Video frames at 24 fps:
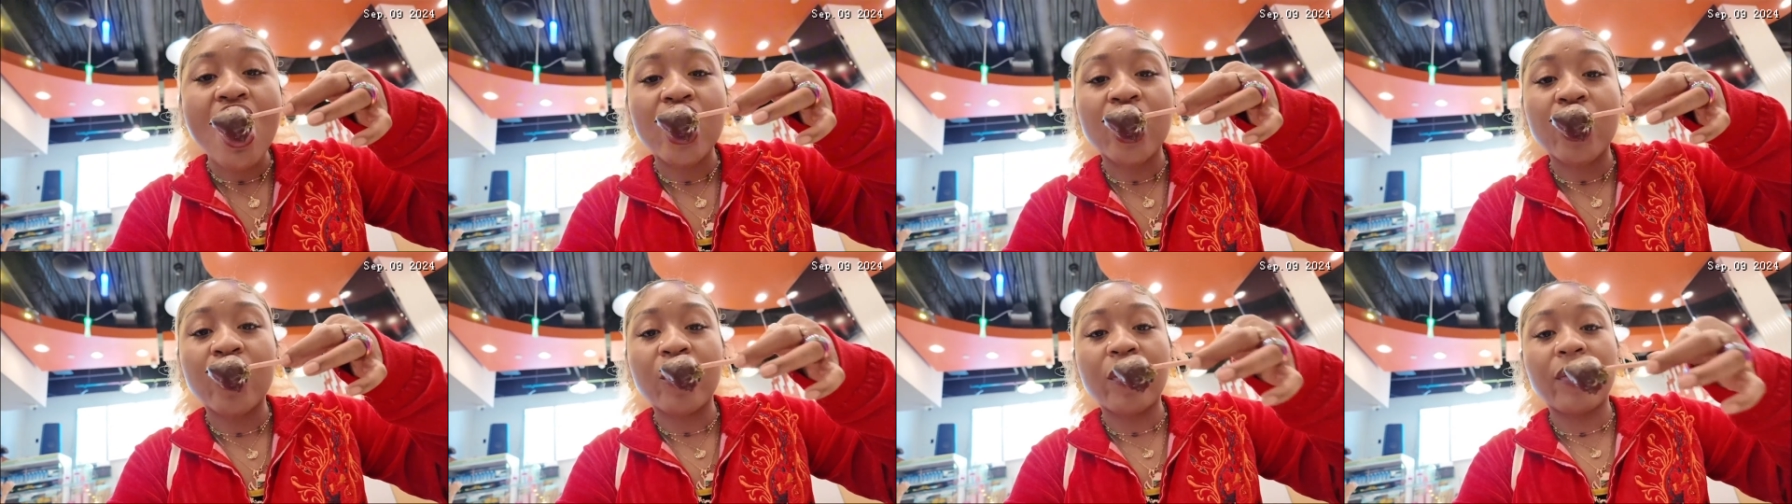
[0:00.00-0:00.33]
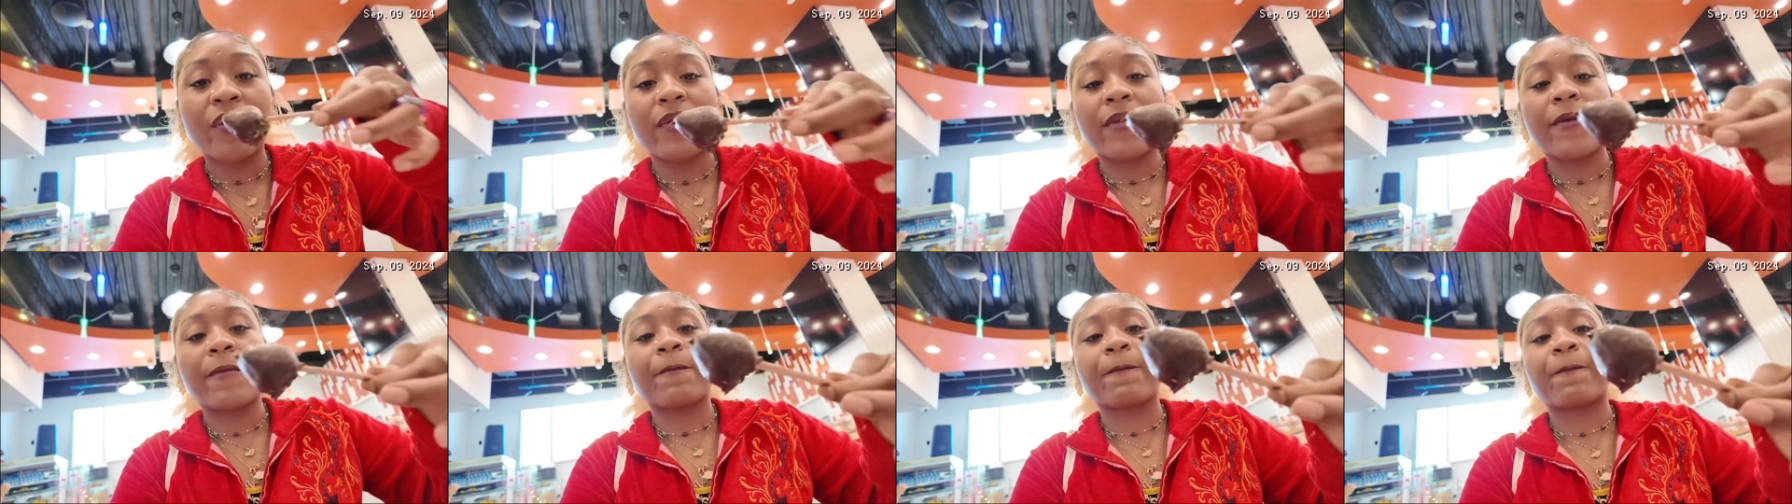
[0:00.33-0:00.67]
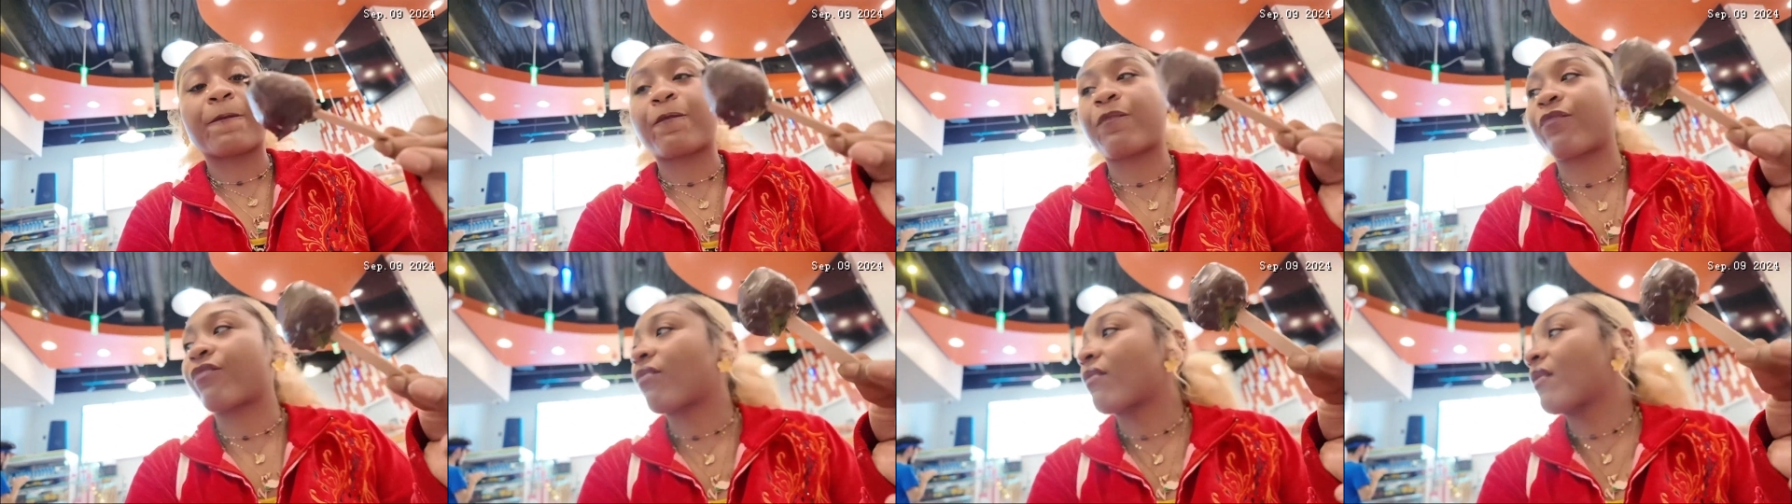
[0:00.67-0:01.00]
No.
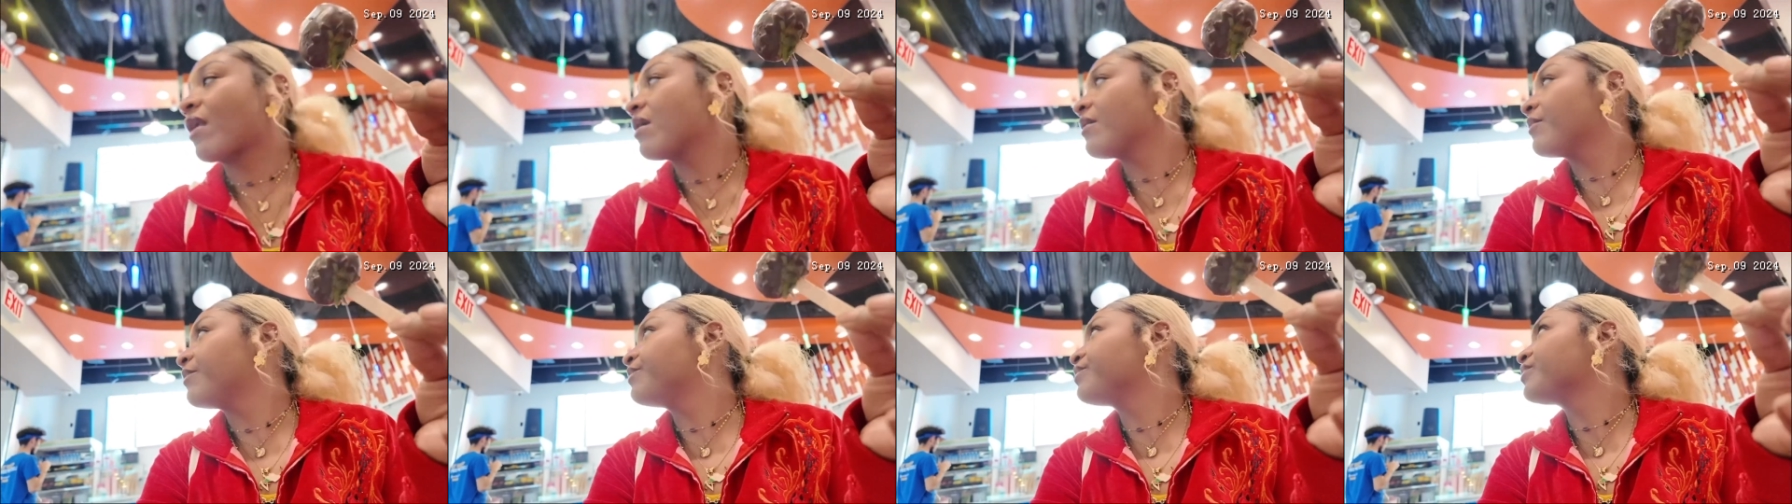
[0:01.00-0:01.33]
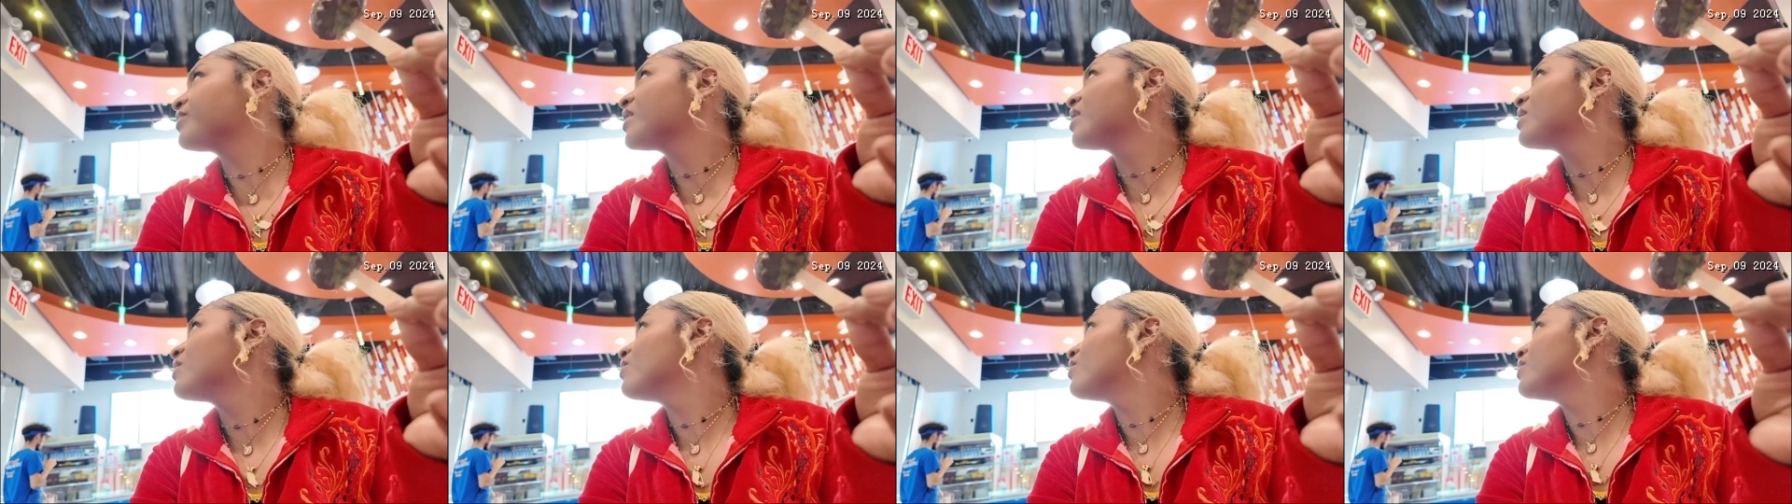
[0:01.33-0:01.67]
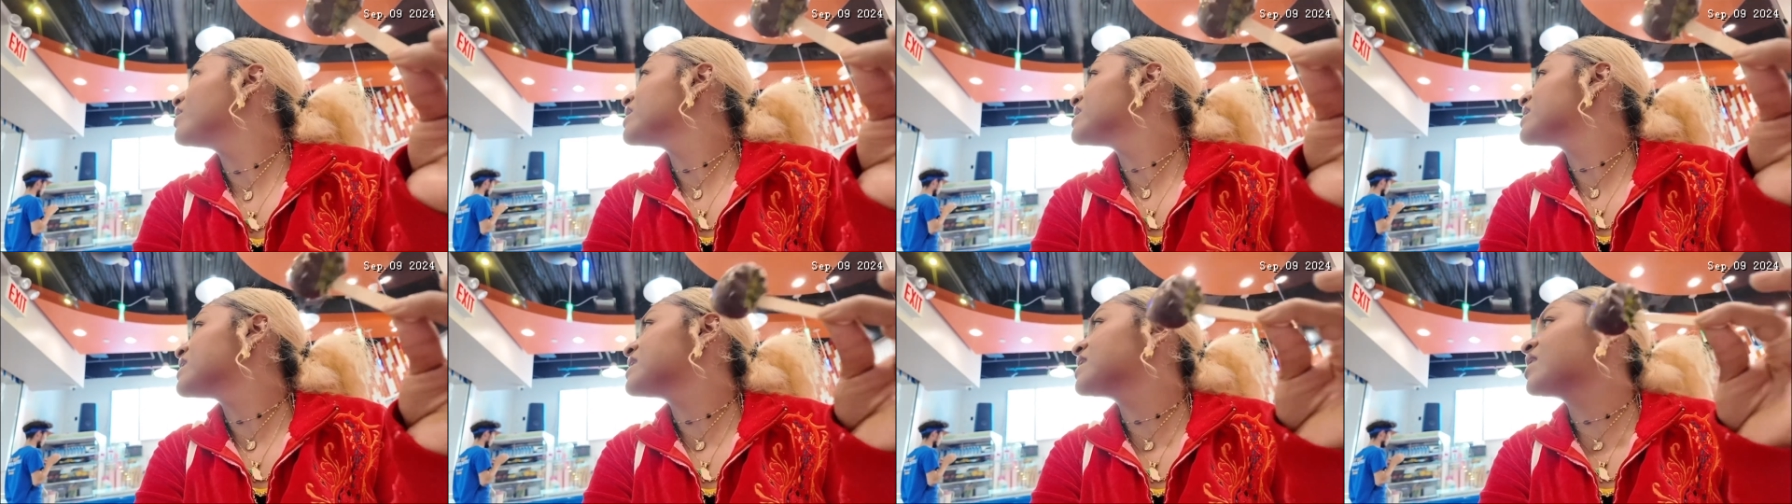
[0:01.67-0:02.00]
What
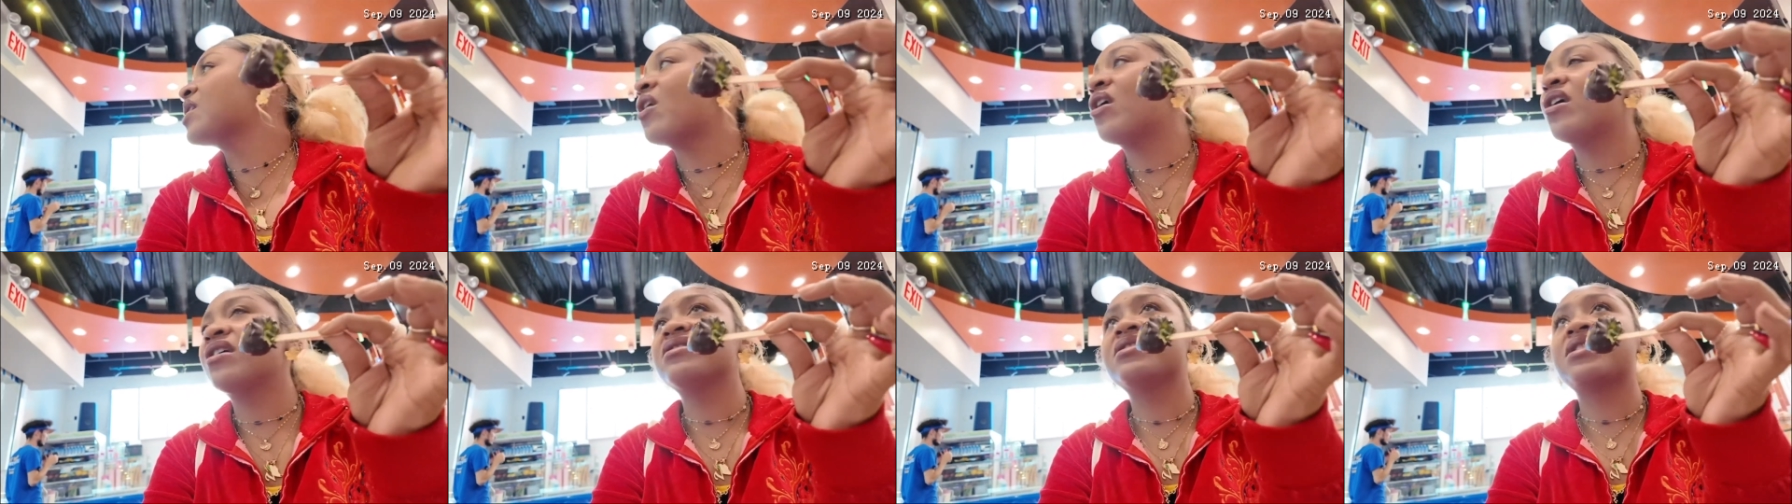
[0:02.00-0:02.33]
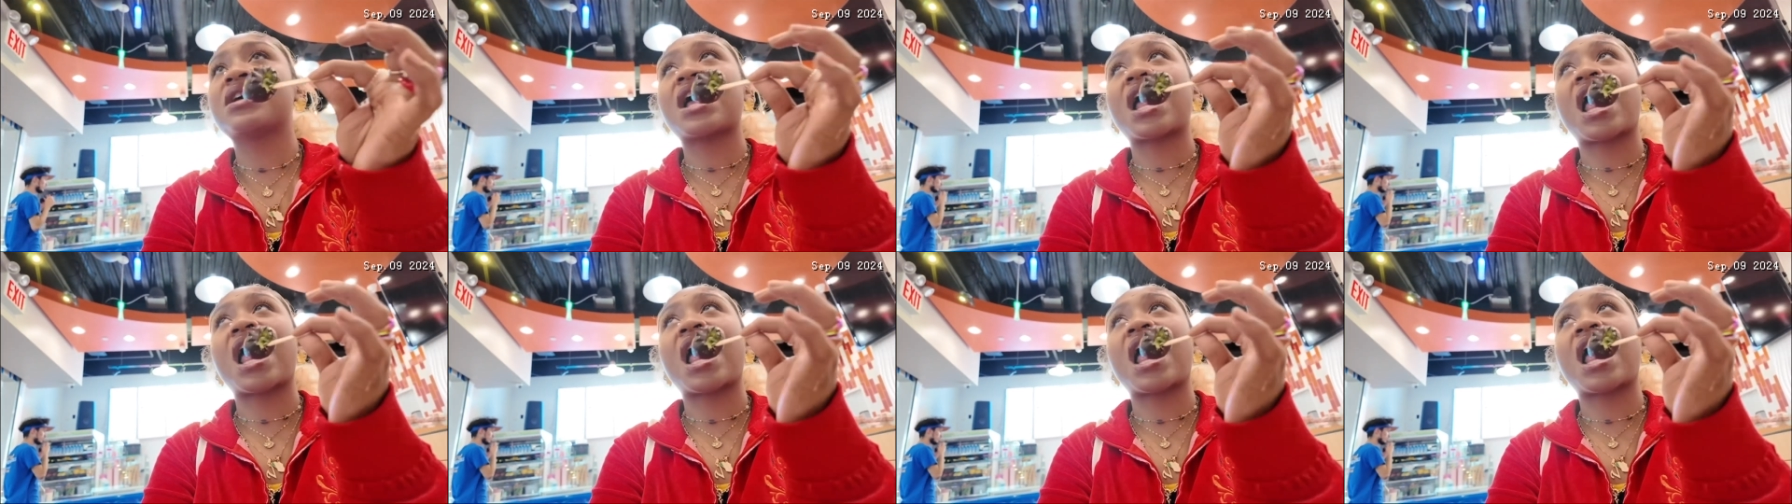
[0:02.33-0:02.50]
is this? called?